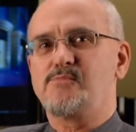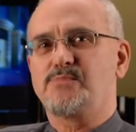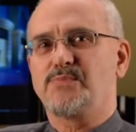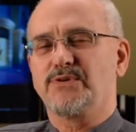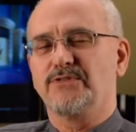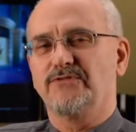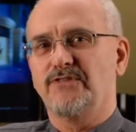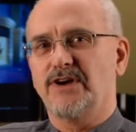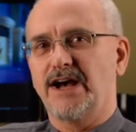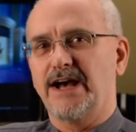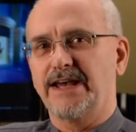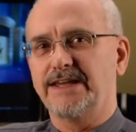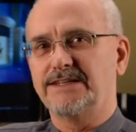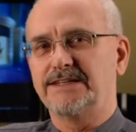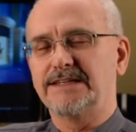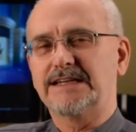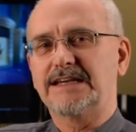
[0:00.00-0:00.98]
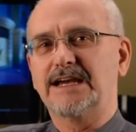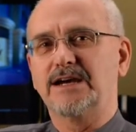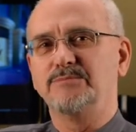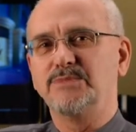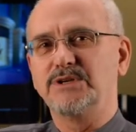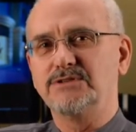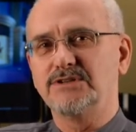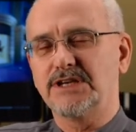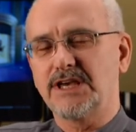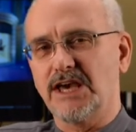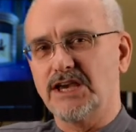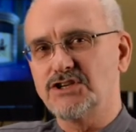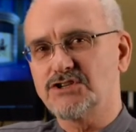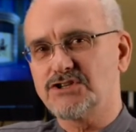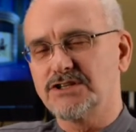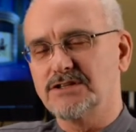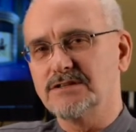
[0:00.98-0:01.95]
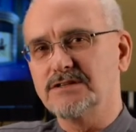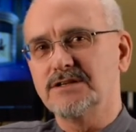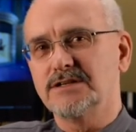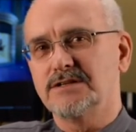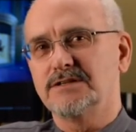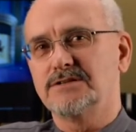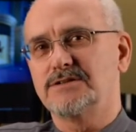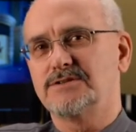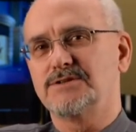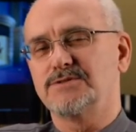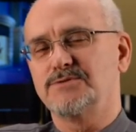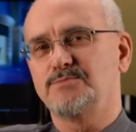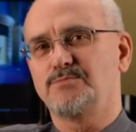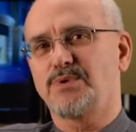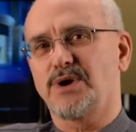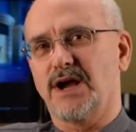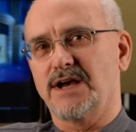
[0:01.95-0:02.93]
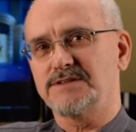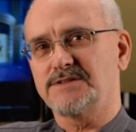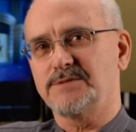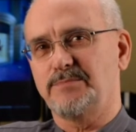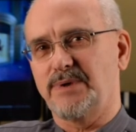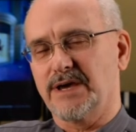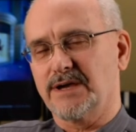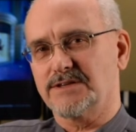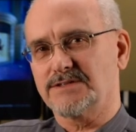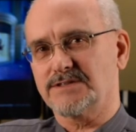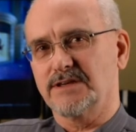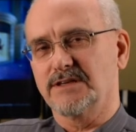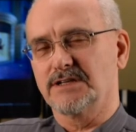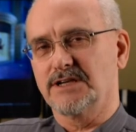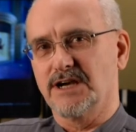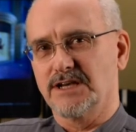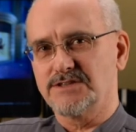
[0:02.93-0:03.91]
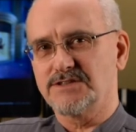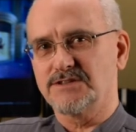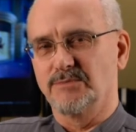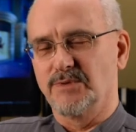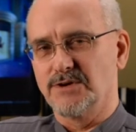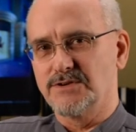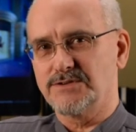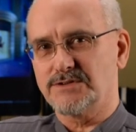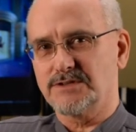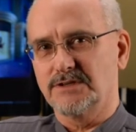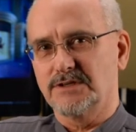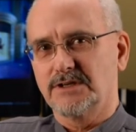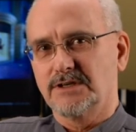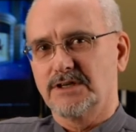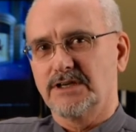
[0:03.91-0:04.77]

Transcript: provide communication to prospects and customers